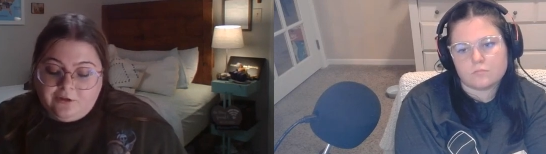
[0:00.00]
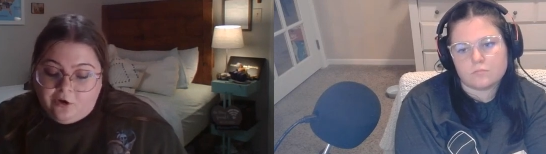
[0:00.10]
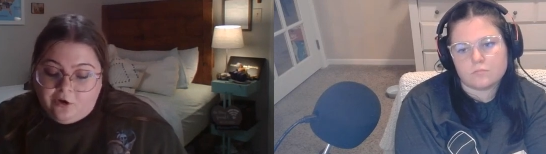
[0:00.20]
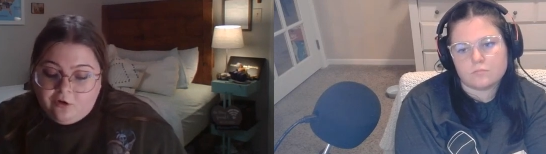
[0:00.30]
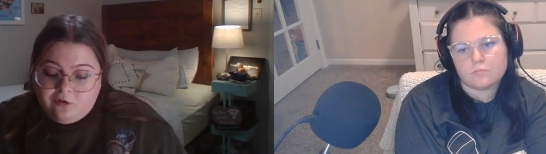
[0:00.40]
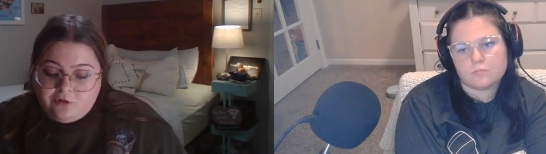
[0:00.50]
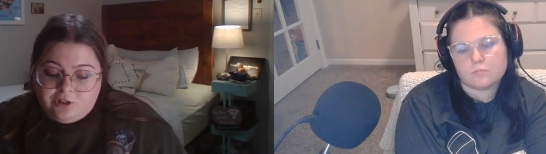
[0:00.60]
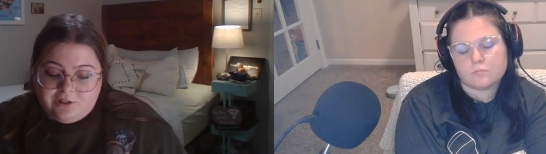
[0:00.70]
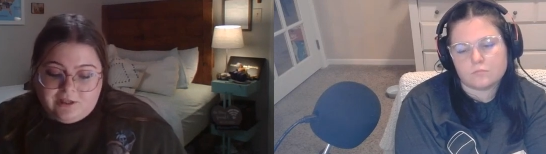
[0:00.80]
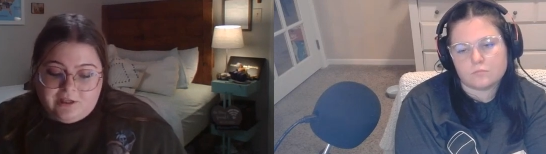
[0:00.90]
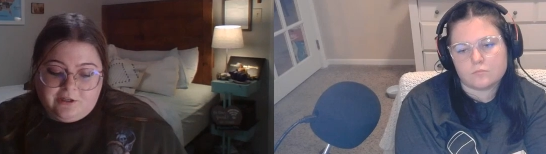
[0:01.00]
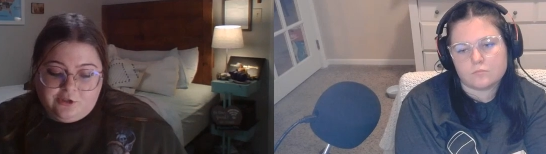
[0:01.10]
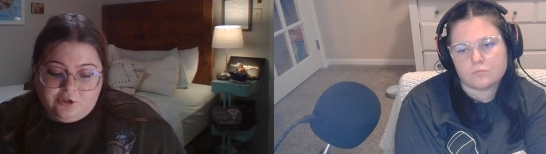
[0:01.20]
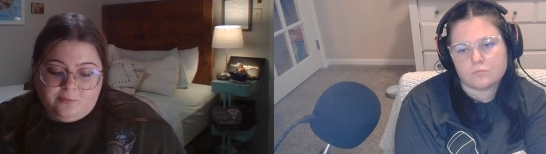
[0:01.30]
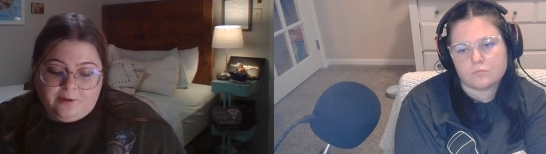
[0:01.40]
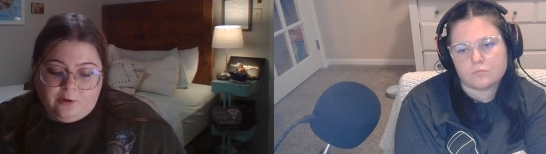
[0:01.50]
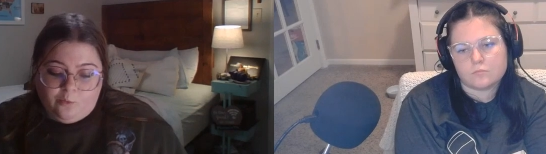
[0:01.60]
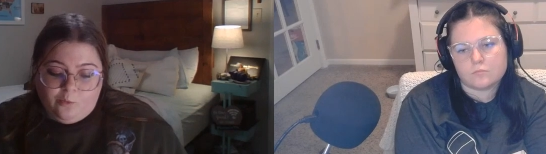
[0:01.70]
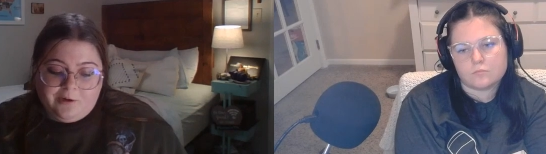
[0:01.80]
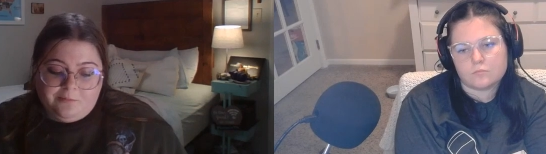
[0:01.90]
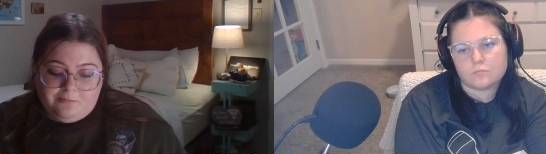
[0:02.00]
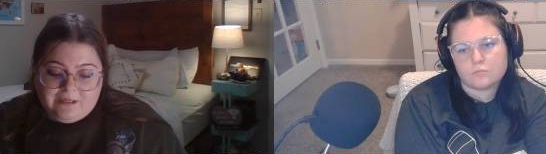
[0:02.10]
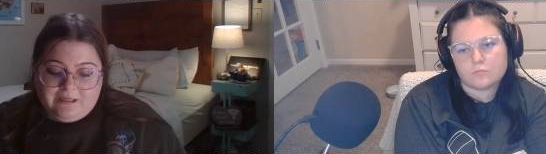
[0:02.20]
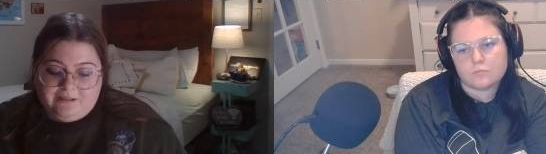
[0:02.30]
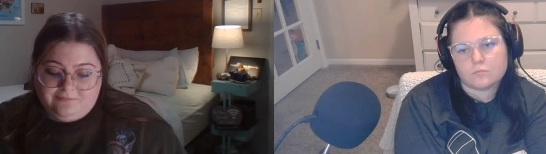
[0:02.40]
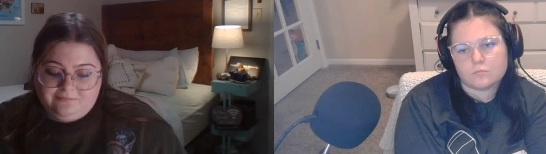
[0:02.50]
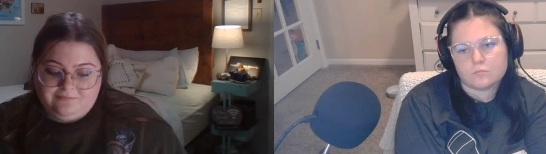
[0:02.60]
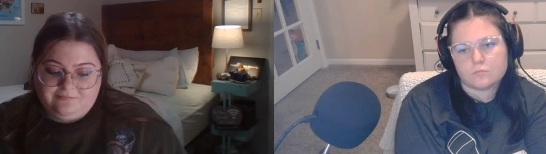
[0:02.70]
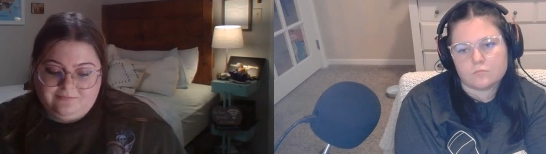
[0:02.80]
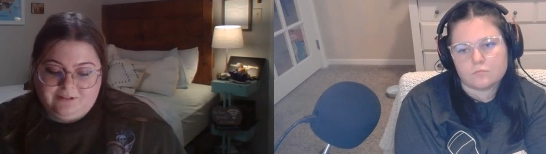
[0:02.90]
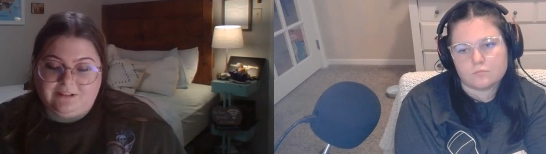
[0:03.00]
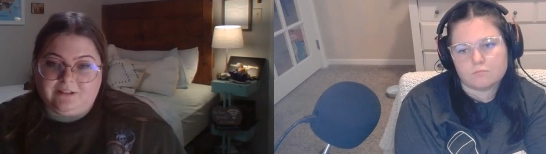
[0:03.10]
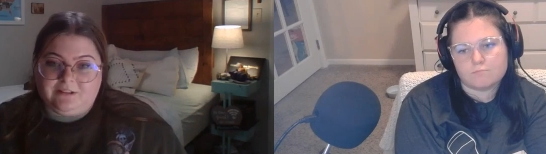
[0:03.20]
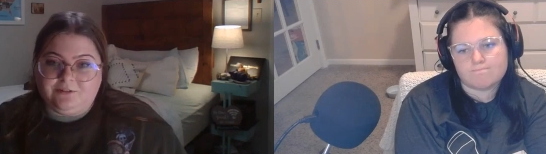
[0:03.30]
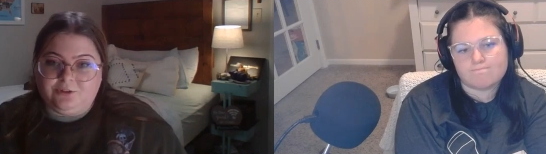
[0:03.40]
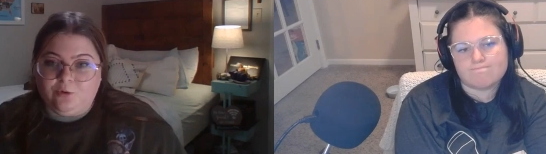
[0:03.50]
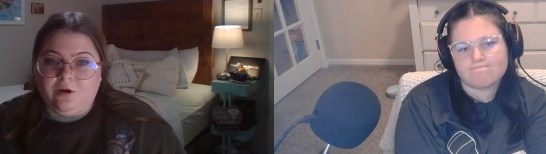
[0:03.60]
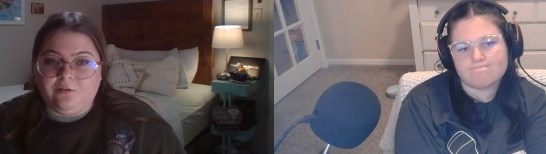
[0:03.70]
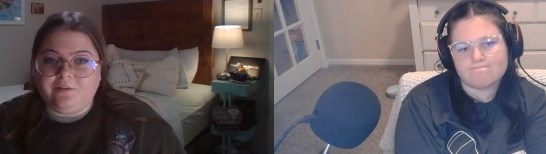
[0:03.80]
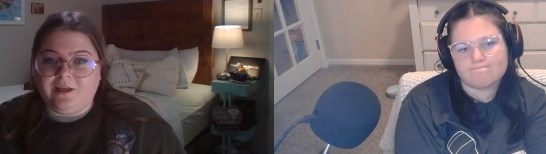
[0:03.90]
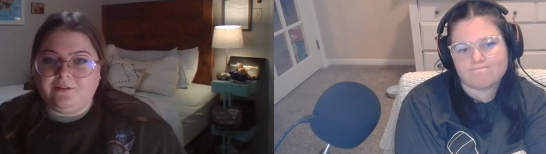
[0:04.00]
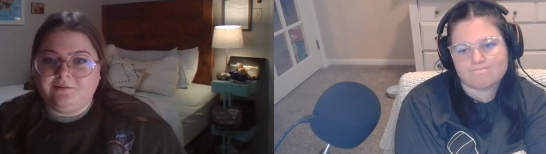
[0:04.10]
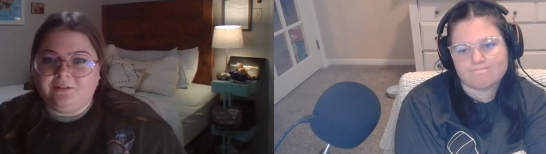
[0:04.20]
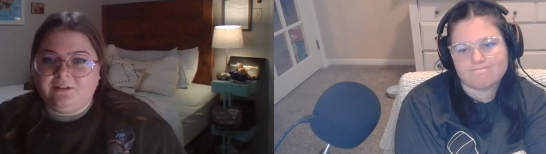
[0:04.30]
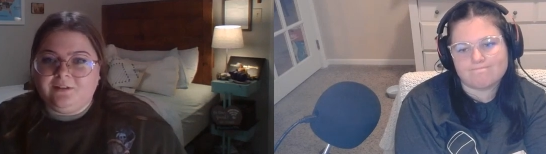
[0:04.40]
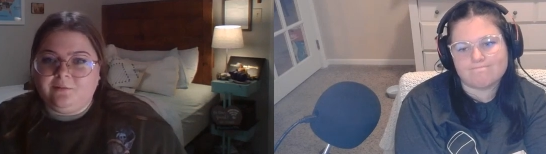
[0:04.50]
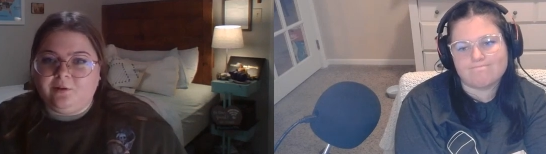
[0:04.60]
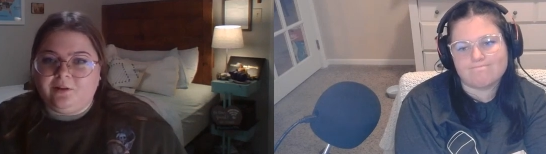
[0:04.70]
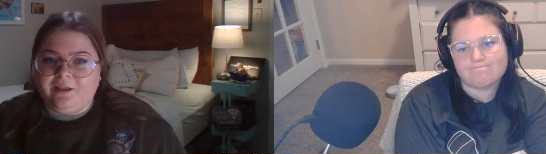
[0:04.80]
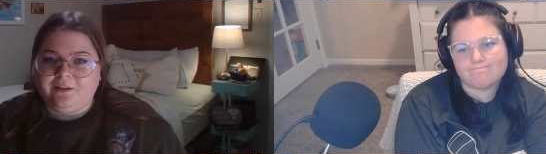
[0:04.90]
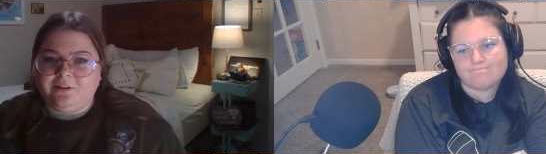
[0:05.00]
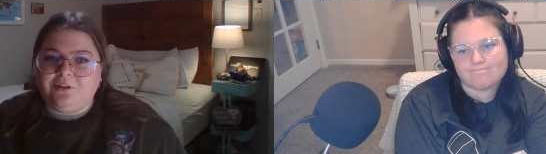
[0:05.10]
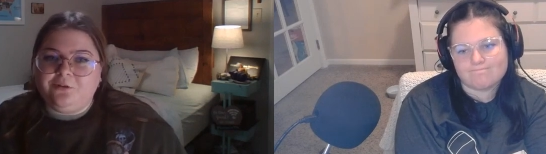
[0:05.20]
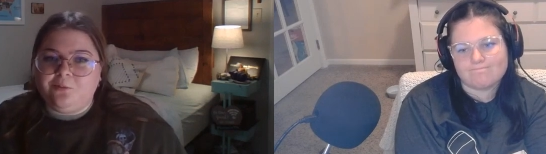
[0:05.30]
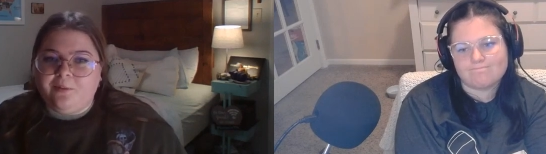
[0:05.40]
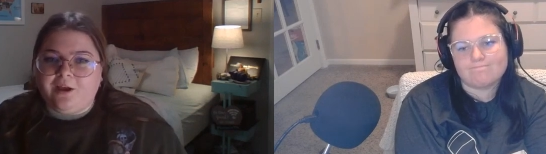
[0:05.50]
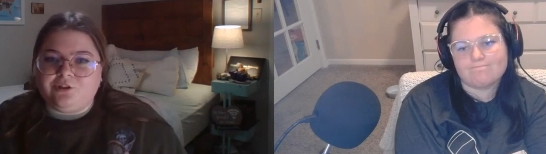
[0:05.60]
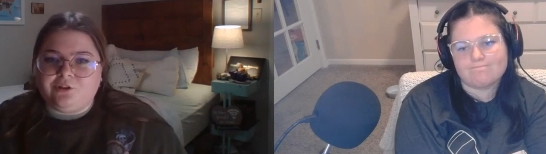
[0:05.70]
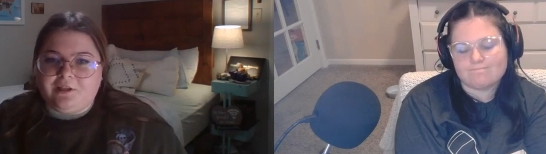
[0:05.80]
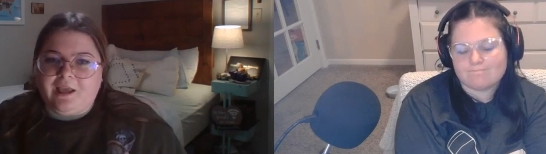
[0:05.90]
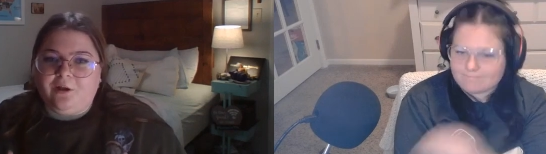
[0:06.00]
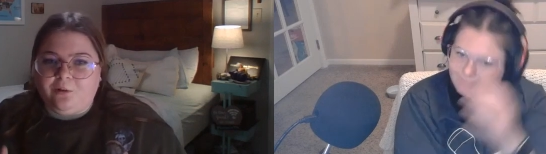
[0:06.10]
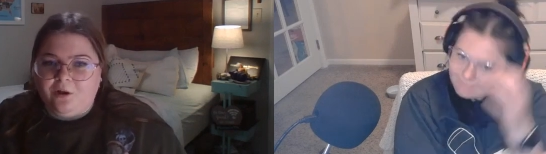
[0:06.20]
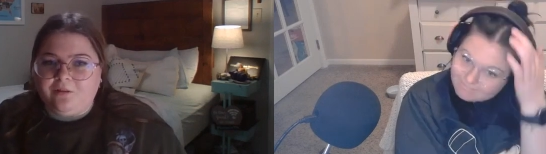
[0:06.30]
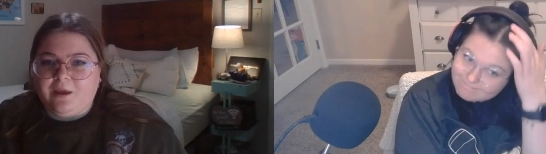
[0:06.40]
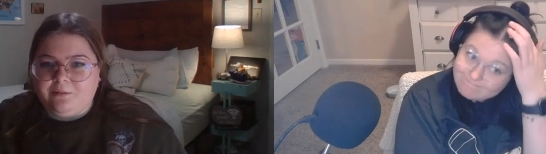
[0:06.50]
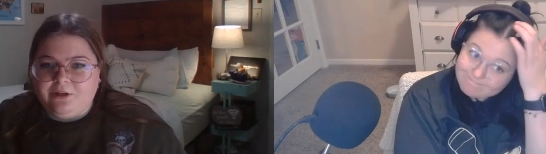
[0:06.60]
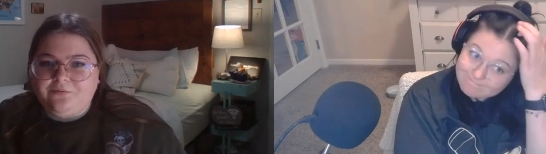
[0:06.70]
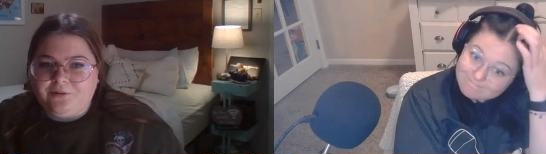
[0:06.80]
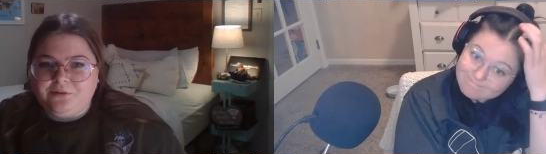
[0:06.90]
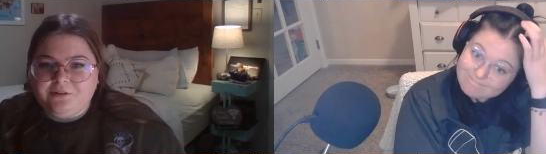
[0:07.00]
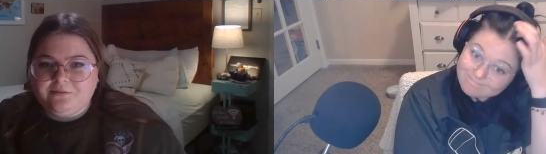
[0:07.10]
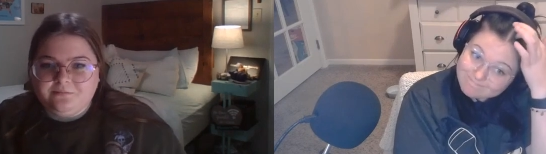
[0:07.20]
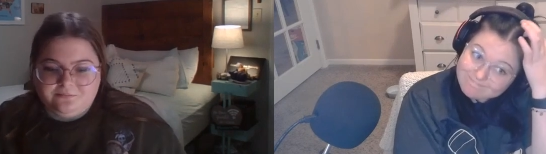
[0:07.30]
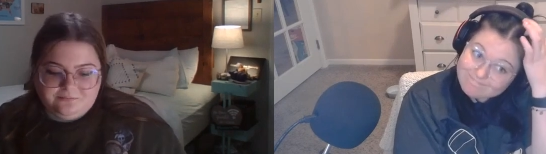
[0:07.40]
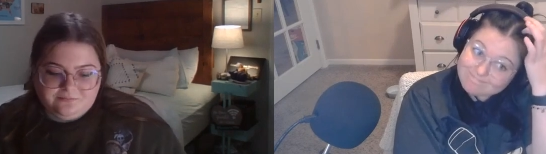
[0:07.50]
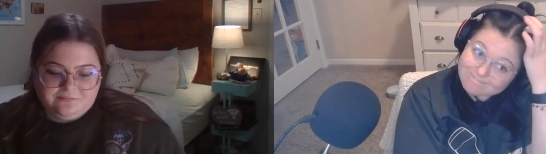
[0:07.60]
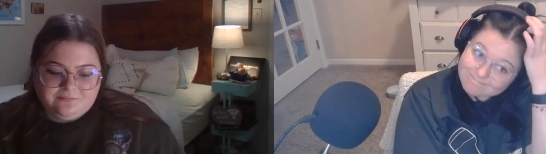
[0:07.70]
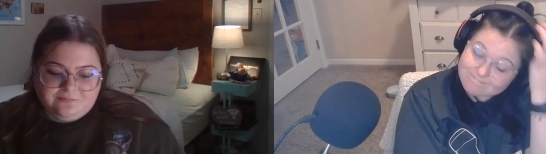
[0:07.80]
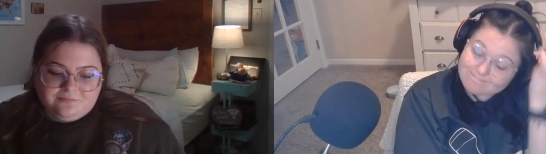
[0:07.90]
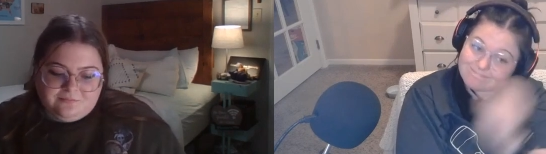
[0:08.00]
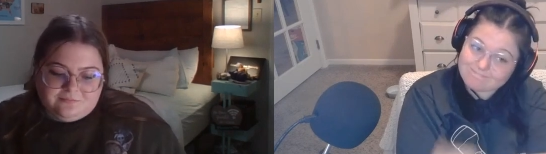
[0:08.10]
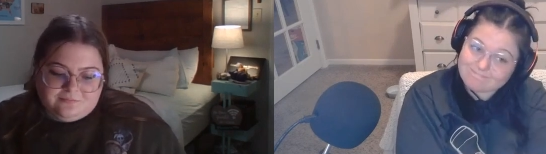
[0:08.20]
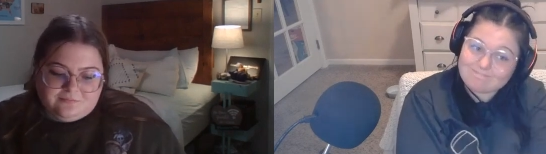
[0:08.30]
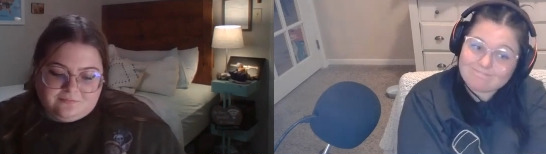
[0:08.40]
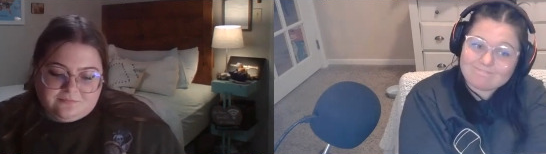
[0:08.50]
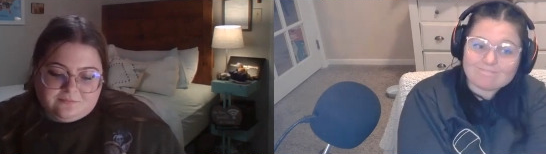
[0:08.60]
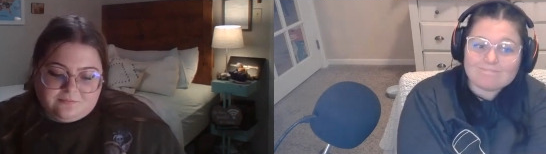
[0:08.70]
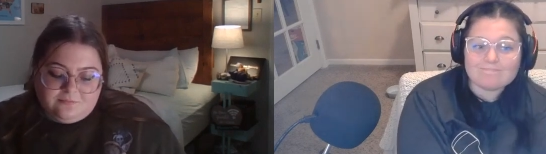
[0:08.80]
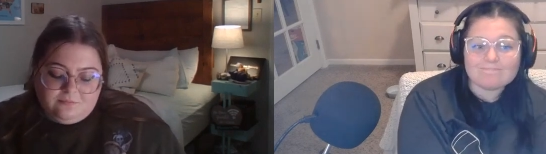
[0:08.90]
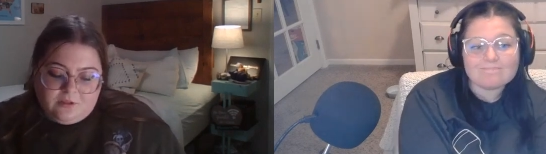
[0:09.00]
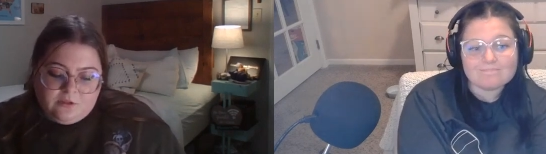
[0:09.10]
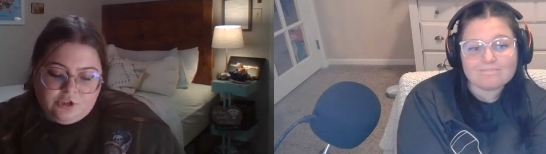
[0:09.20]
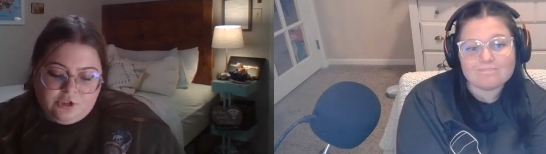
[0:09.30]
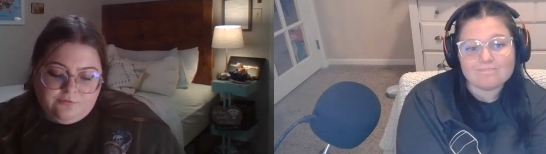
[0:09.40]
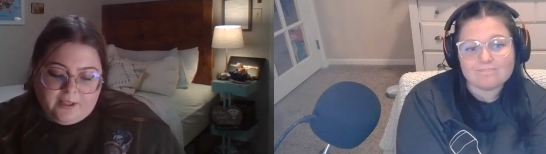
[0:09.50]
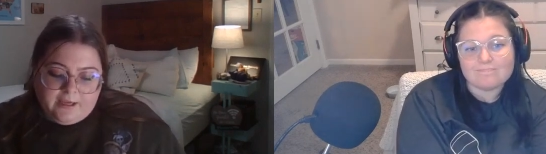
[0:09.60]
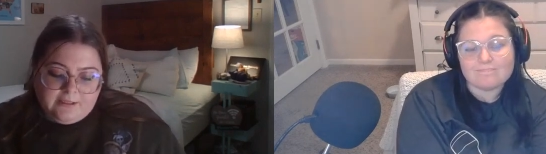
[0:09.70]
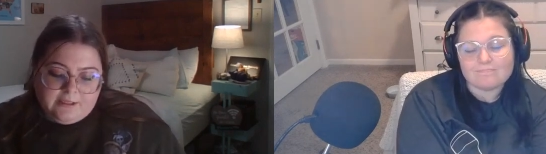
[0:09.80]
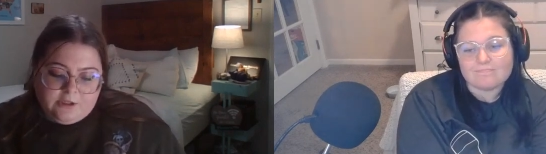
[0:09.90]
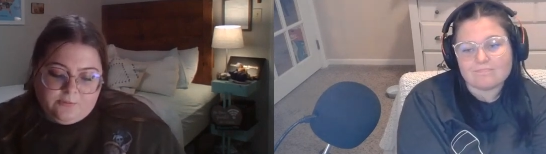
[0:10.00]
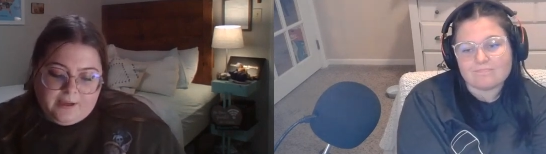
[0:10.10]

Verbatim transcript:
Speaker 1: In all, she said it took about one minute to do all of that. But like, can you imagine like how long that minute feels? Mm-hmm. She flagged